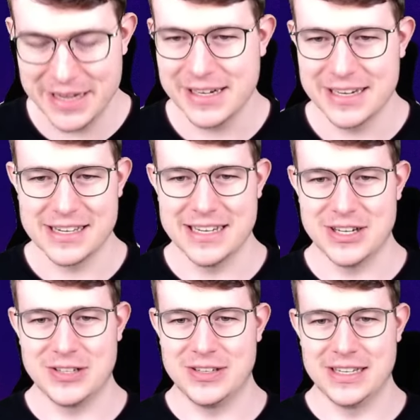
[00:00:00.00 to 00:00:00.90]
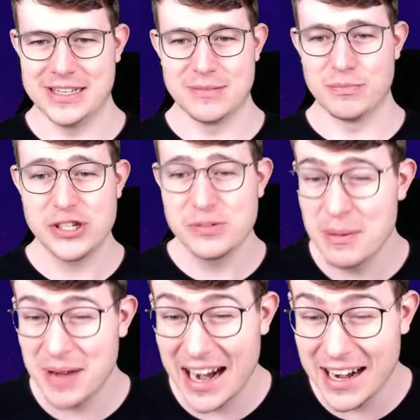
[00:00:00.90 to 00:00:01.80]
like, I don't know, like a bridge
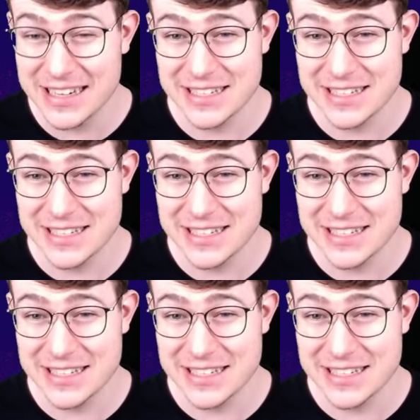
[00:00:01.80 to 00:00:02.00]
spam card.